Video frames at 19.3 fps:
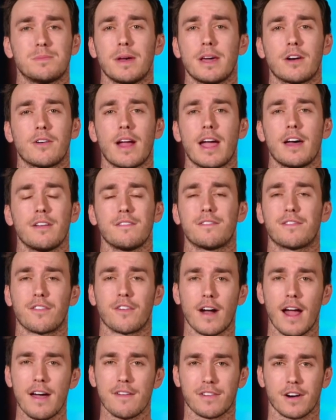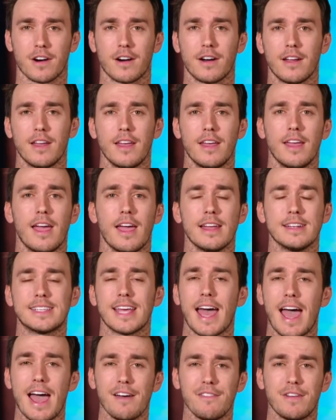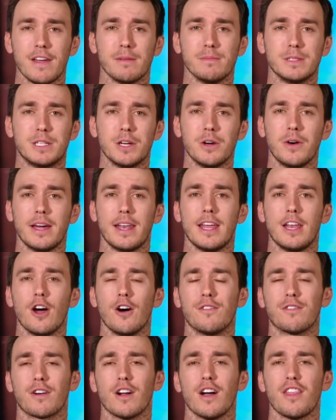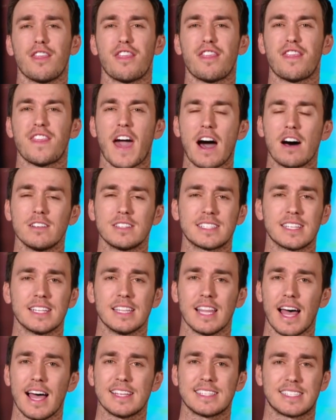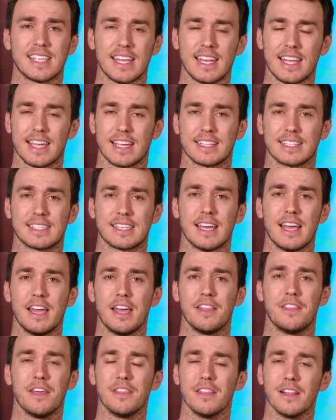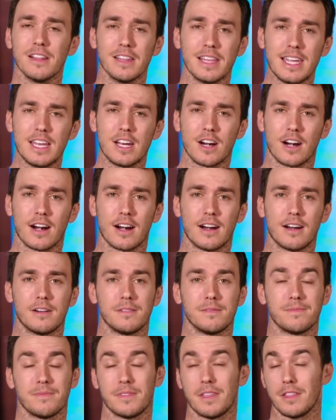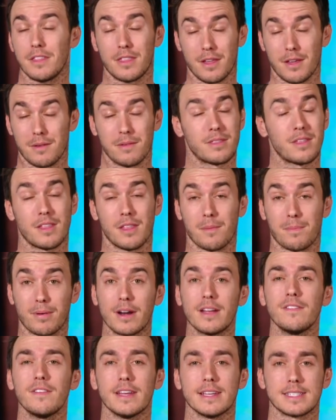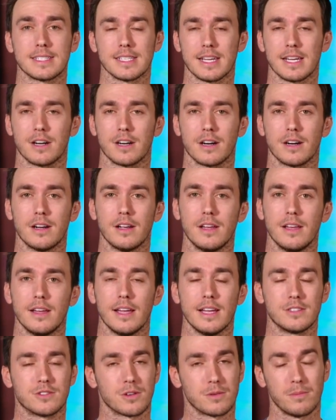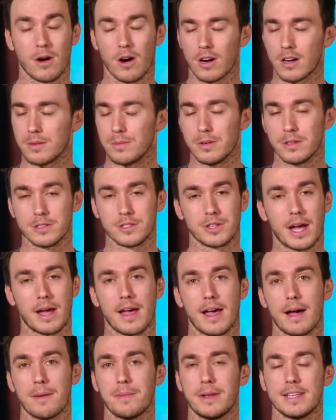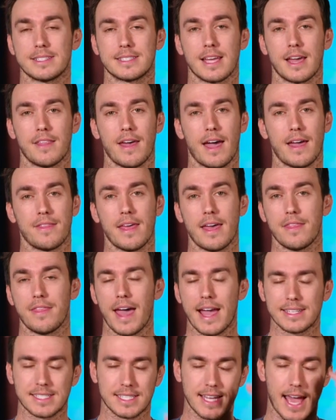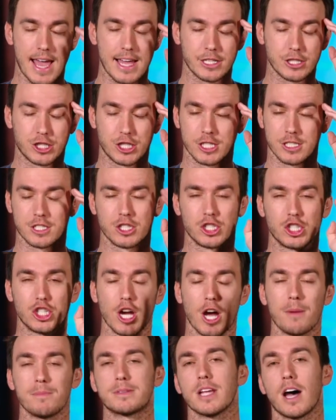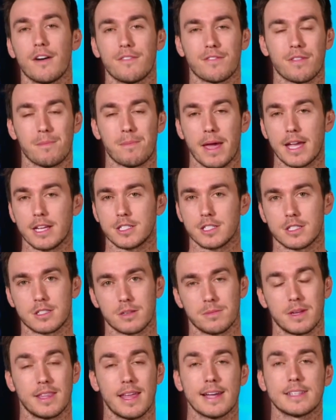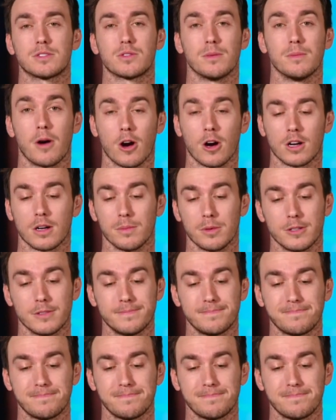been around forever, and to have him do it in over a thousand less innings than the leader, the, the than the previous leader is remarkable. So I, am going to say that. that that stat just jumped off the pages to me. That's remarkable.